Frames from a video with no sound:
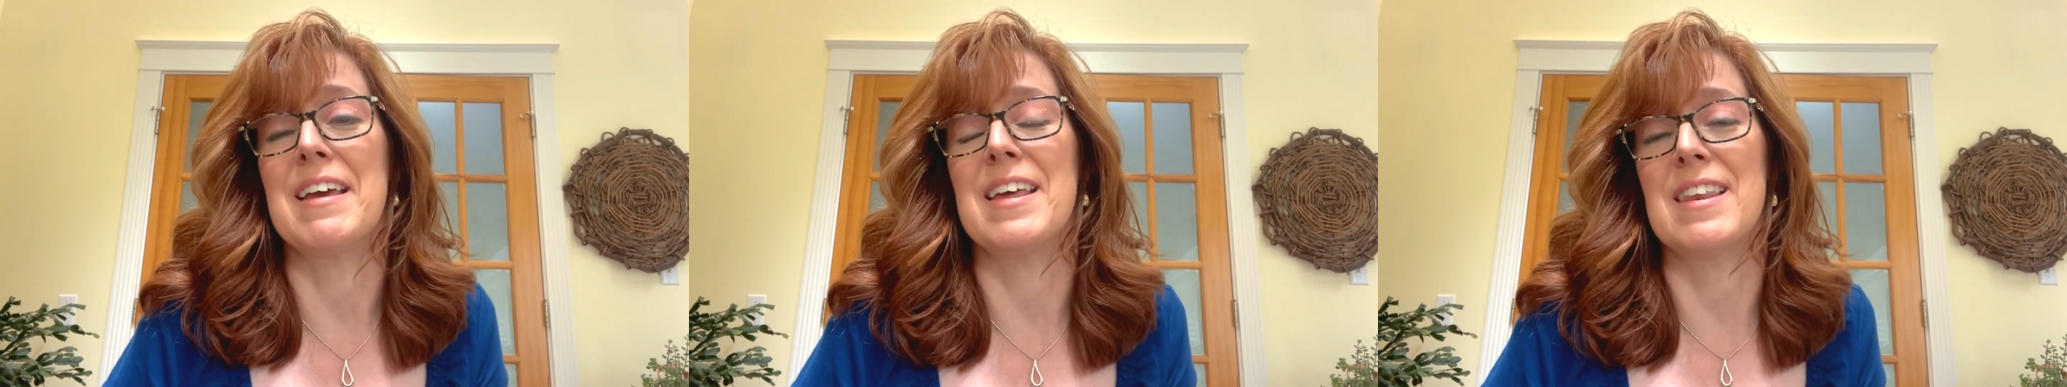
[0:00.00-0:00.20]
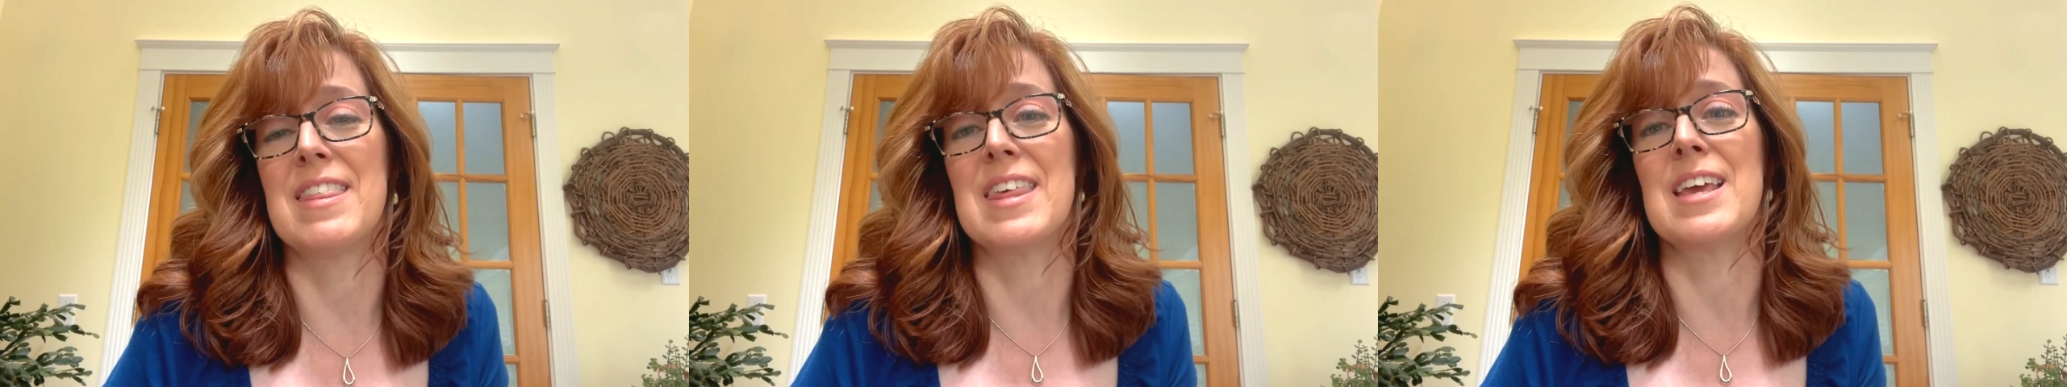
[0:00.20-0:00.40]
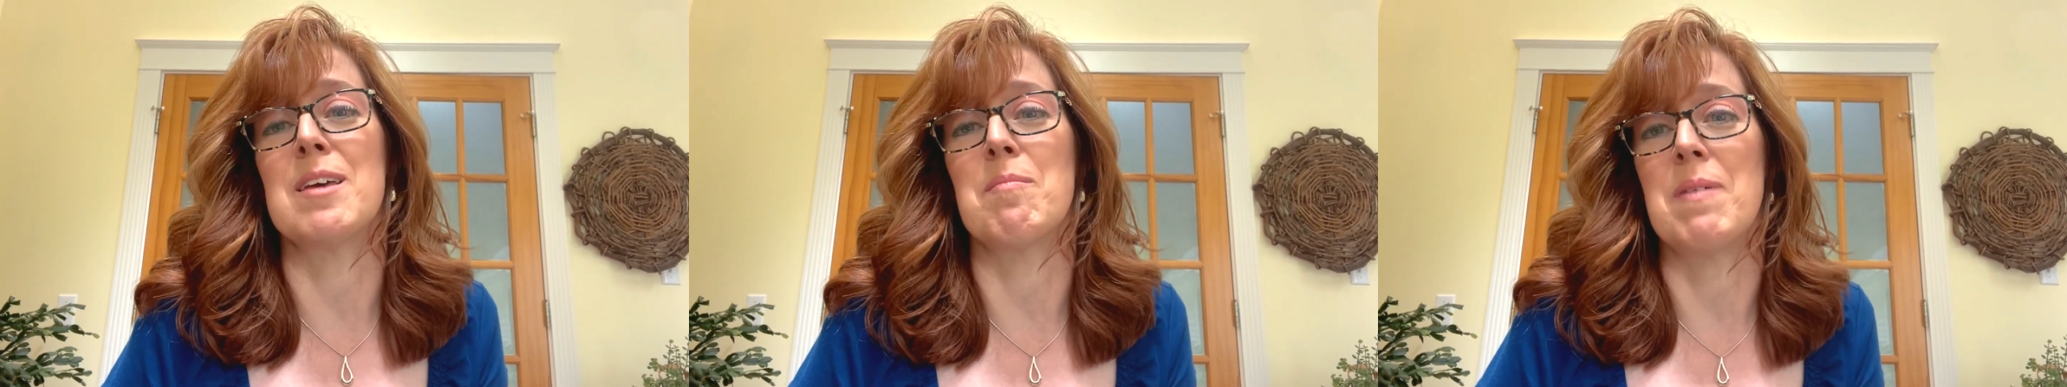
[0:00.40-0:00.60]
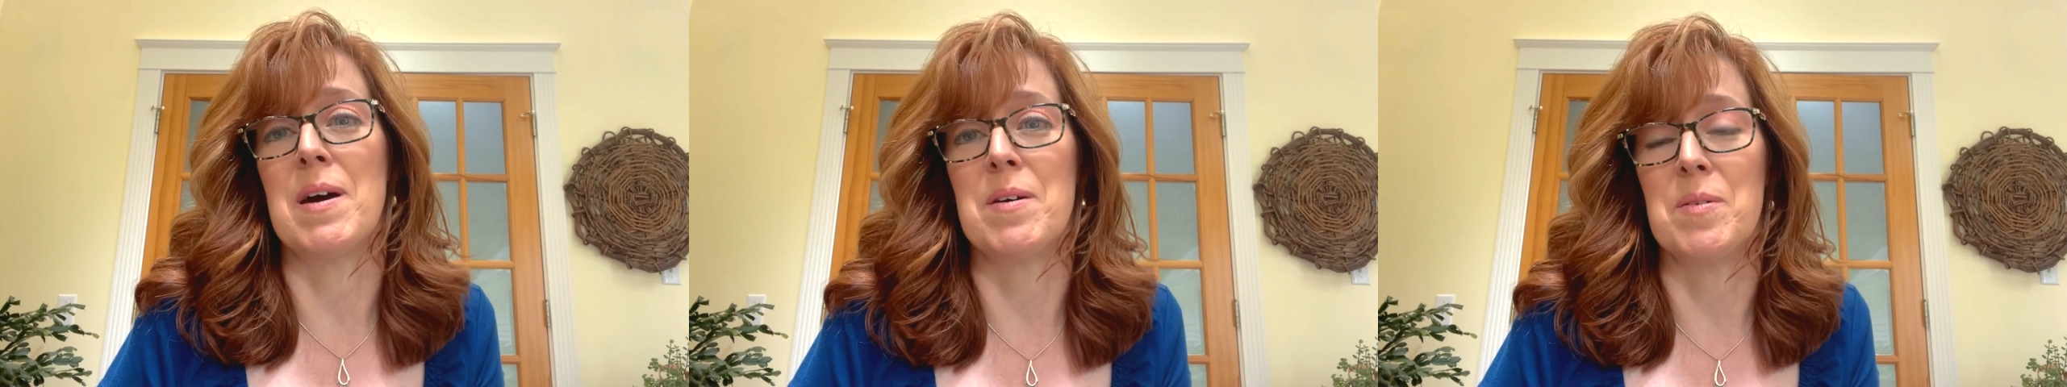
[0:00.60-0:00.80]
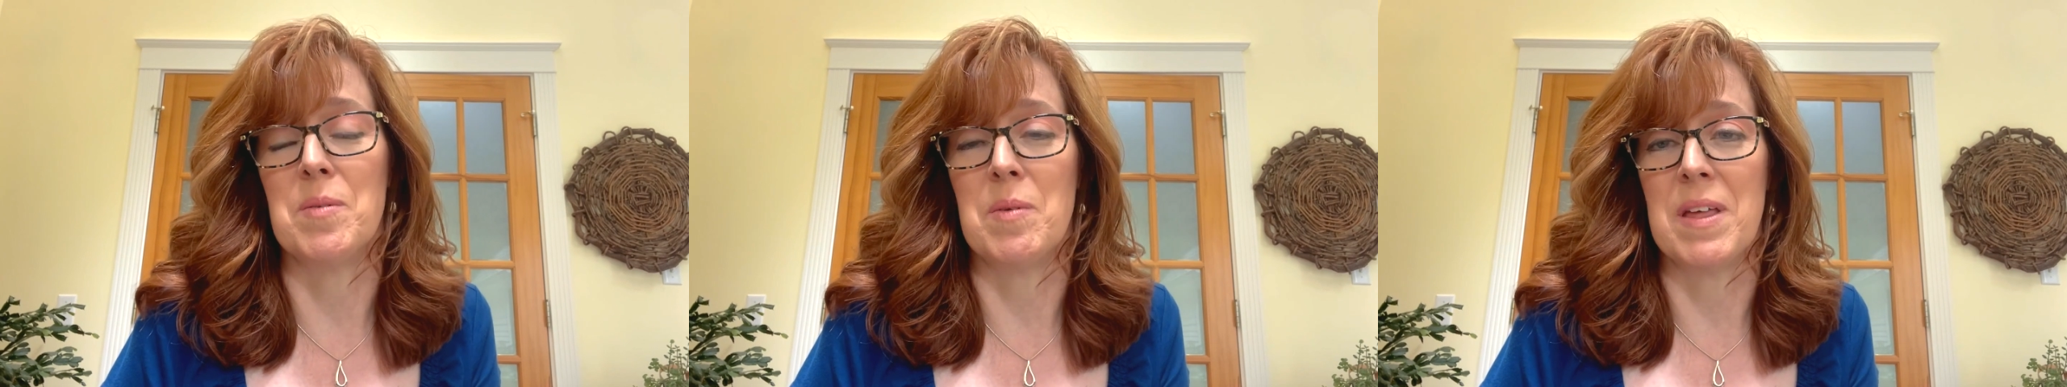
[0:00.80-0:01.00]
and think
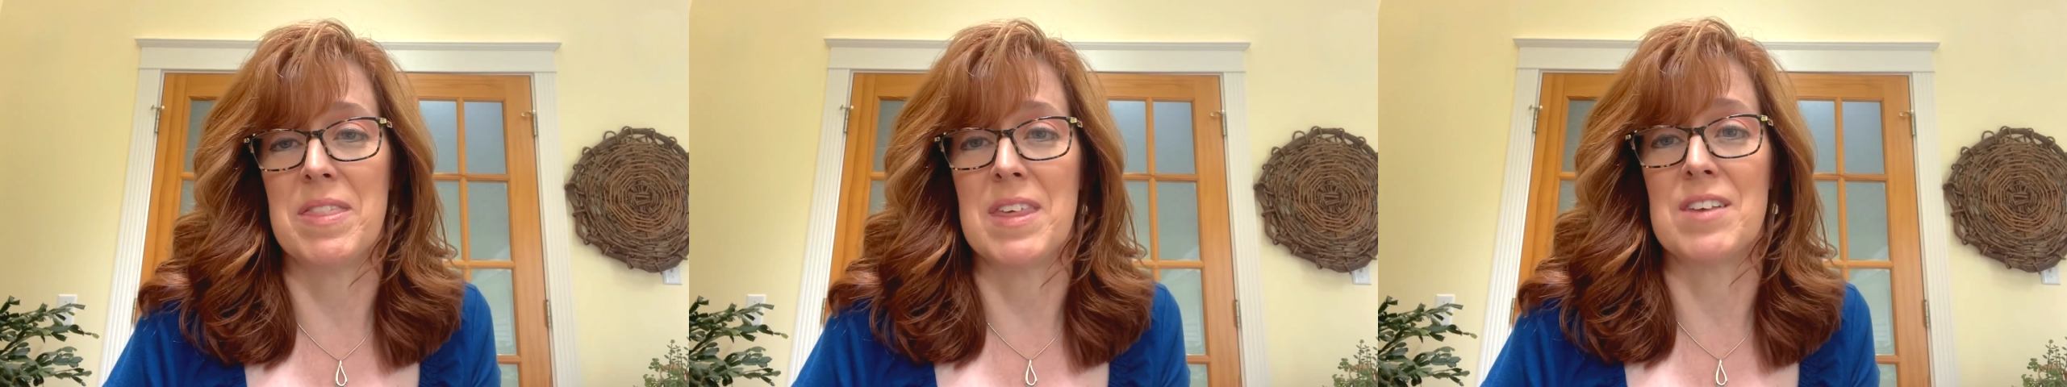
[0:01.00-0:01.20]
about what